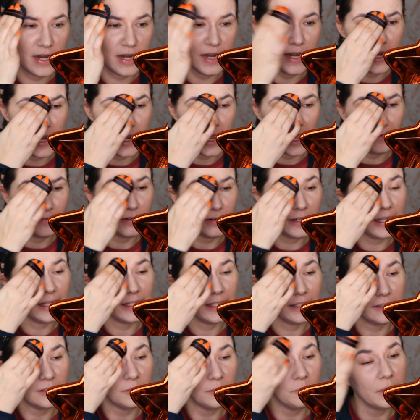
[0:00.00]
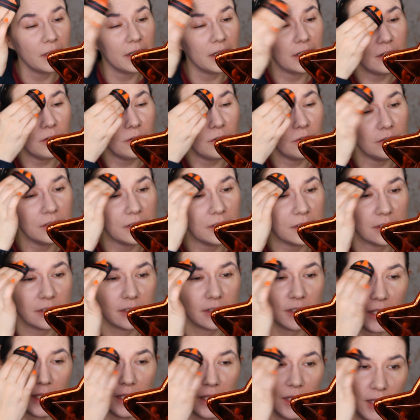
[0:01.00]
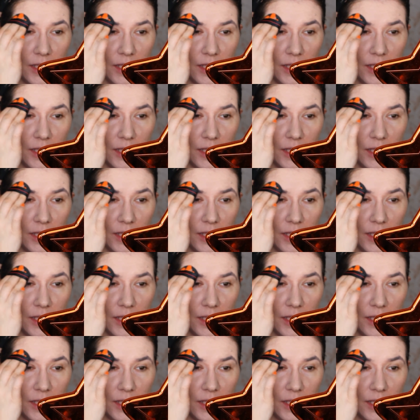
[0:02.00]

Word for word: never anything, but I know this